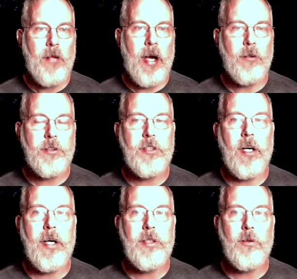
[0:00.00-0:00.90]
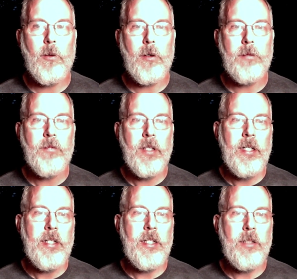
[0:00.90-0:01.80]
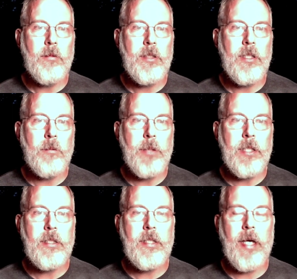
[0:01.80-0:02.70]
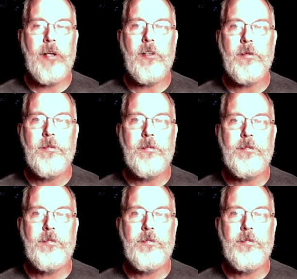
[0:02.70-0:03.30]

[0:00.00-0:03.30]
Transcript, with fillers: outside or in a, in a big kennel,